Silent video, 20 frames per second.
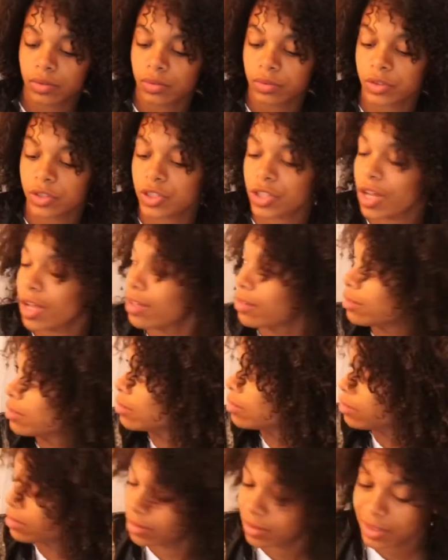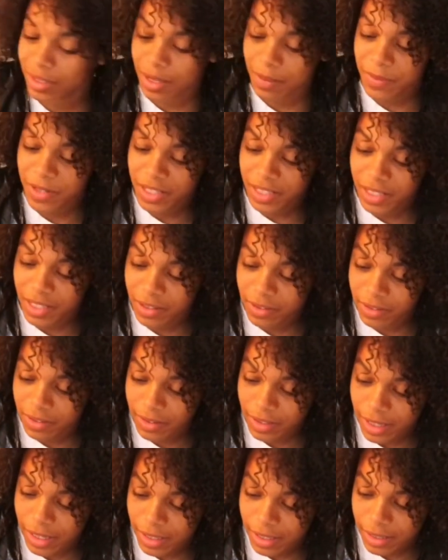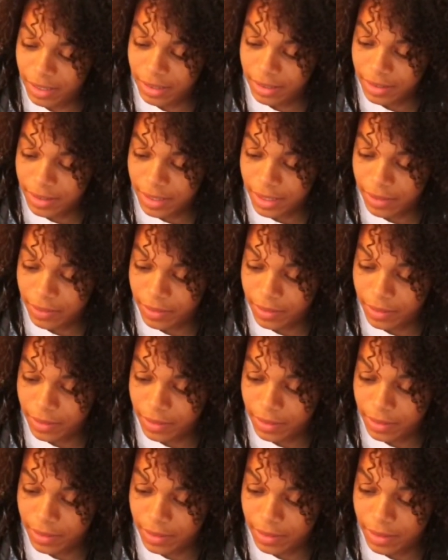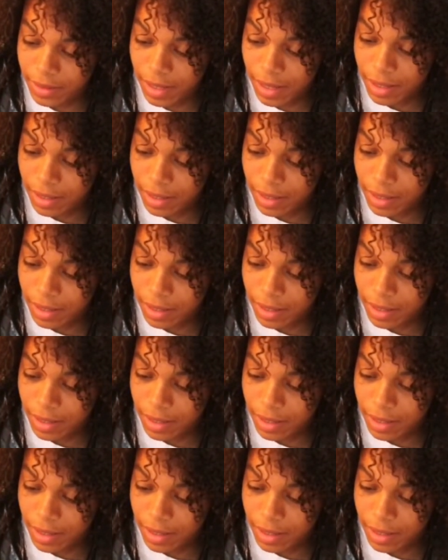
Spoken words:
Rochelle, come in here and look, see how it looks.